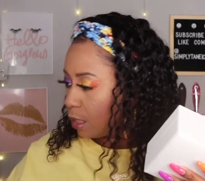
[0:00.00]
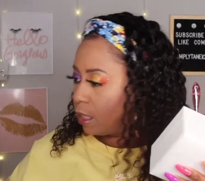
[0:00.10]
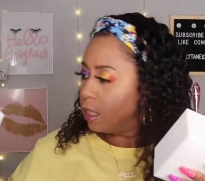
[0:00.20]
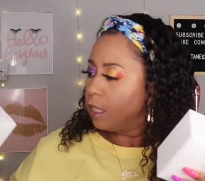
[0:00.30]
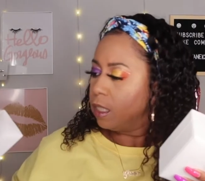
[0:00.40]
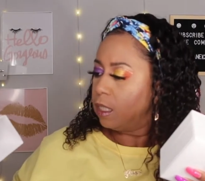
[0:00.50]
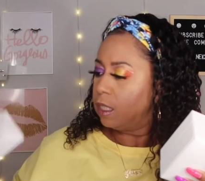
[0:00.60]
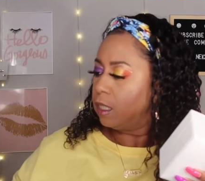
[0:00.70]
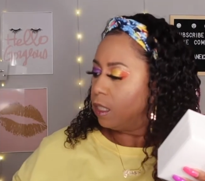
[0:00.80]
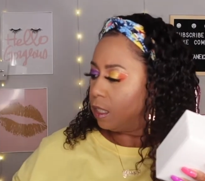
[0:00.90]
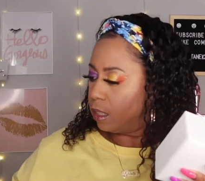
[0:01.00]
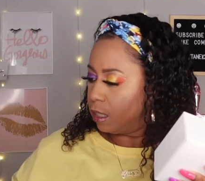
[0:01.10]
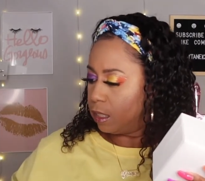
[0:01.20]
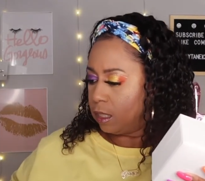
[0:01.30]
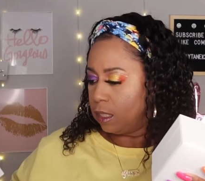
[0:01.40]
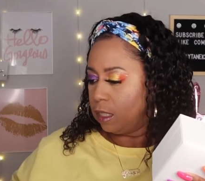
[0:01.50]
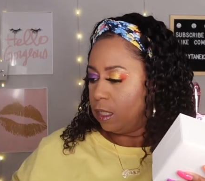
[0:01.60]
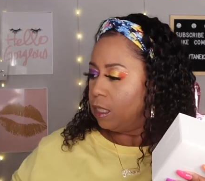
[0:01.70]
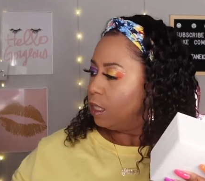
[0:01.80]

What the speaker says: [no speech]